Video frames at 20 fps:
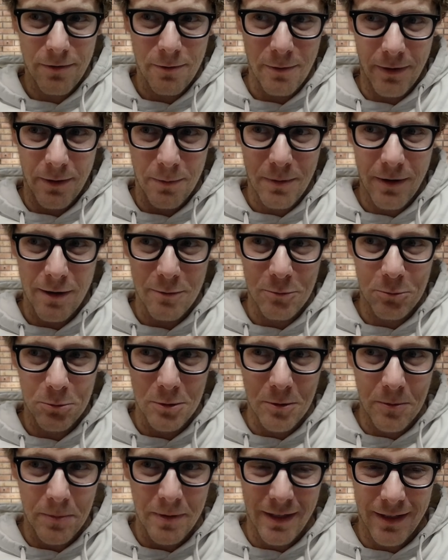for you
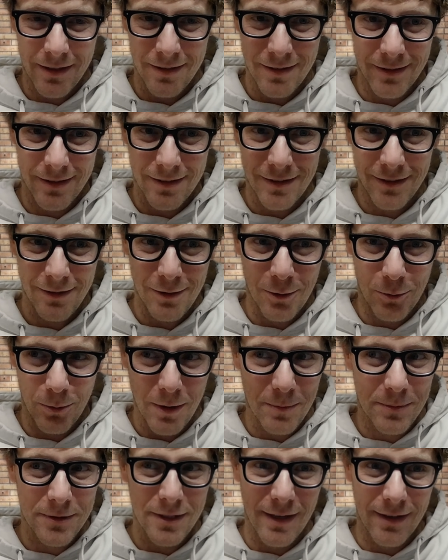probably because your
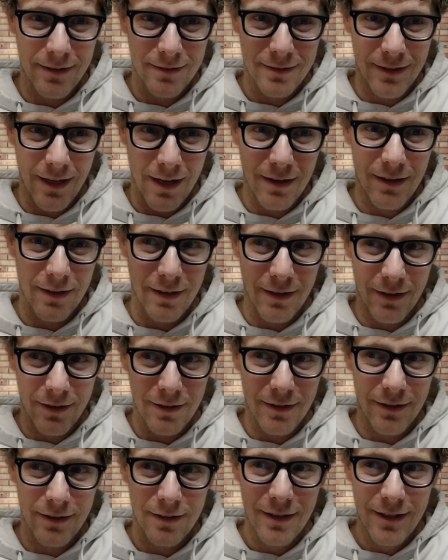website's not any
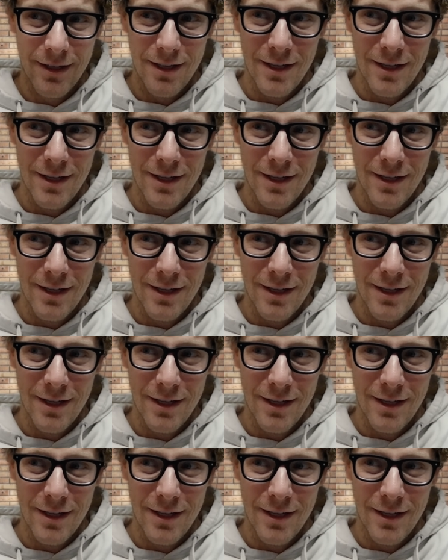good.